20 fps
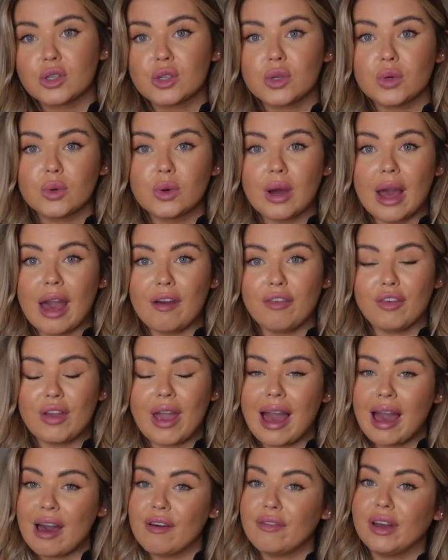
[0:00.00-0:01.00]
So if you
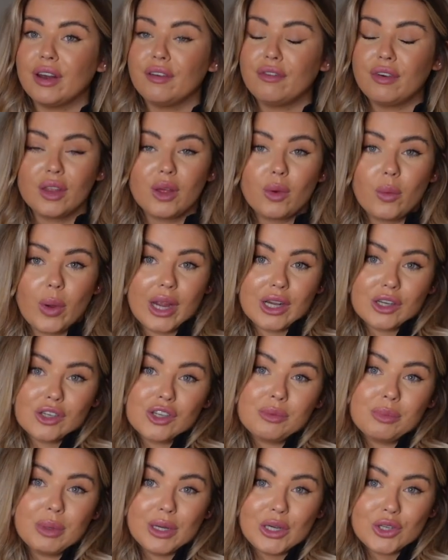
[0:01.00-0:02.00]
have any further
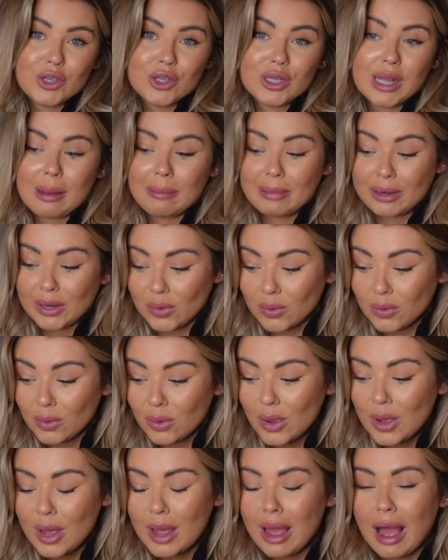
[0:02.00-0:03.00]
questions, please just let me
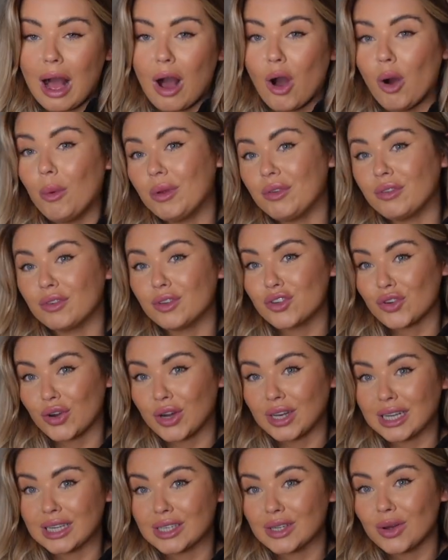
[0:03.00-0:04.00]
know. I hope you've
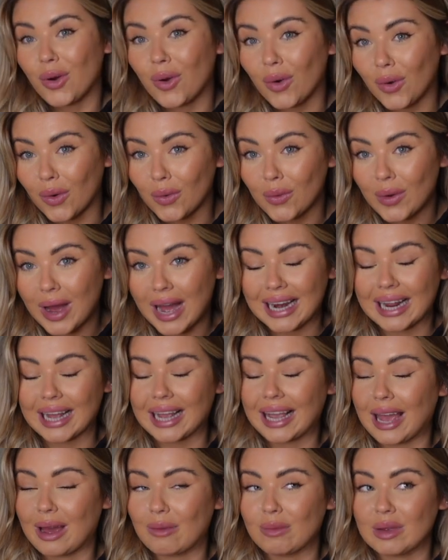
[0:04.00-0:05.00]
enjoyed this haul, and I
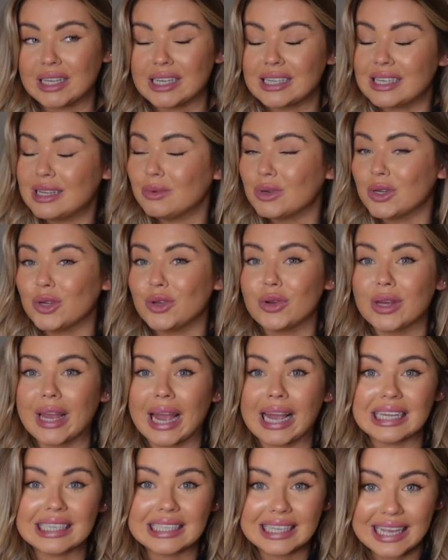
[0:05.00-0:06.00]
can't wait to see what you
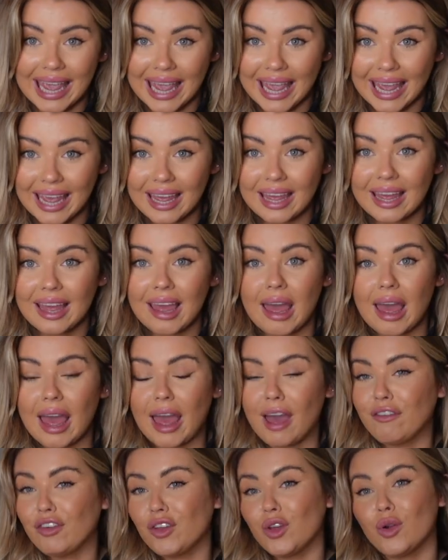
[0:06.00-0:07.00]
guys get.
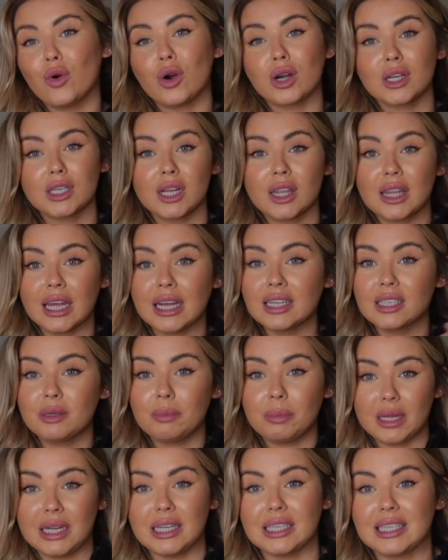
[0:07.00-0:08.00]
If you order things,
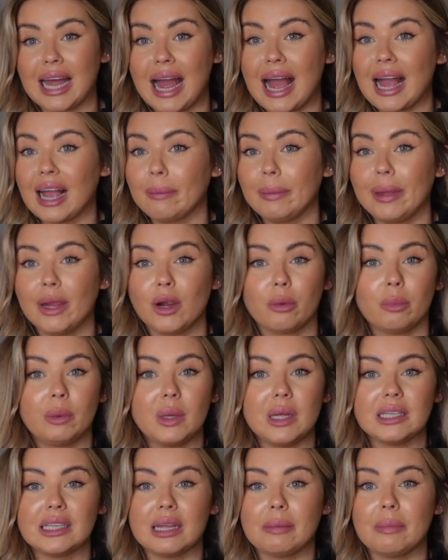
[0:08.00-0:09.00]
please tag me or
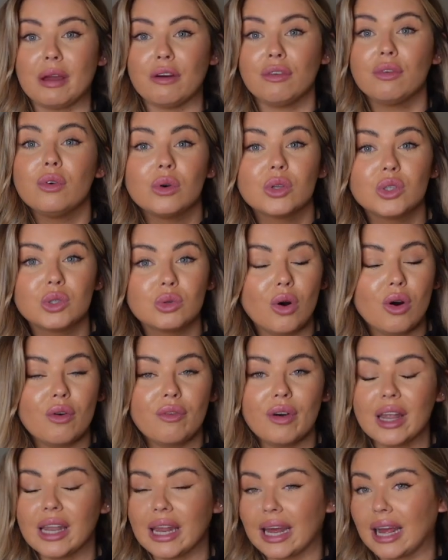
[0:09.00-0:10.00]
please send me a photo of
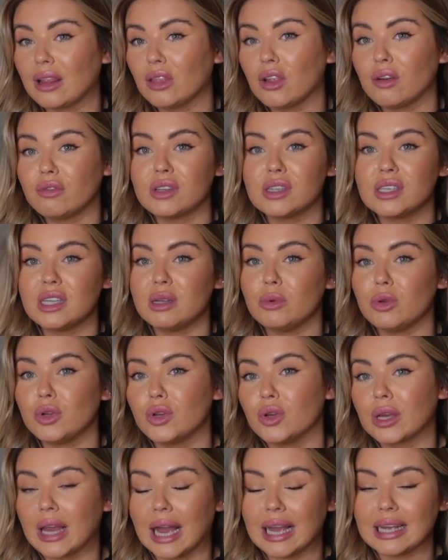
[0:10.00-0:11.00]
it. Like, I love to see what
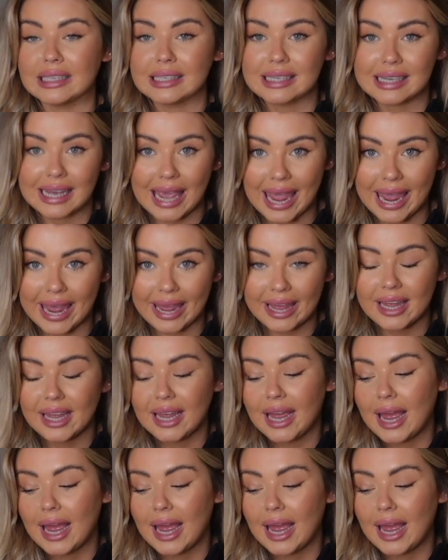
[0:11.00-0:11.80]
you guys get.